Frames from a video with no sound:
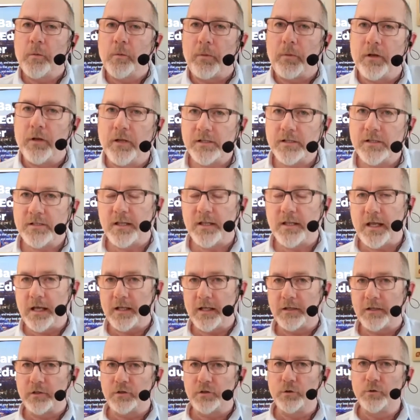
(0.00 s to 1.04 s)
plus they had
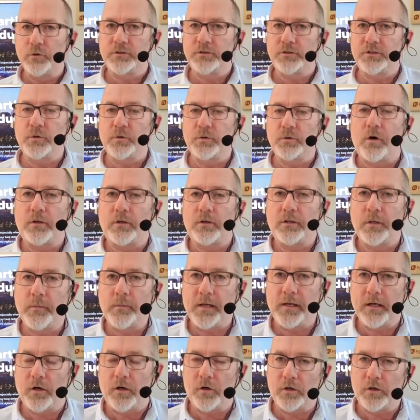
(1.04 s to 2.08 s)
the tools to
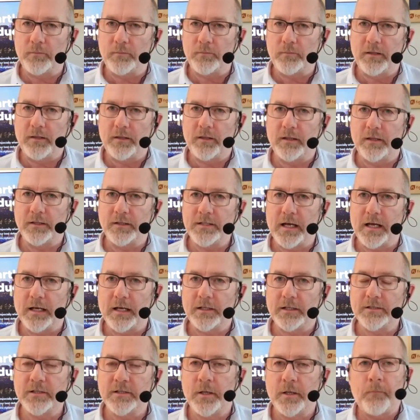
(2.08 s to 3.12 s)
automate the
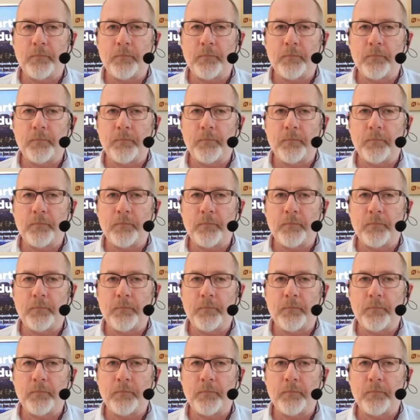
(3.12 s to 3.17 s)
attacks.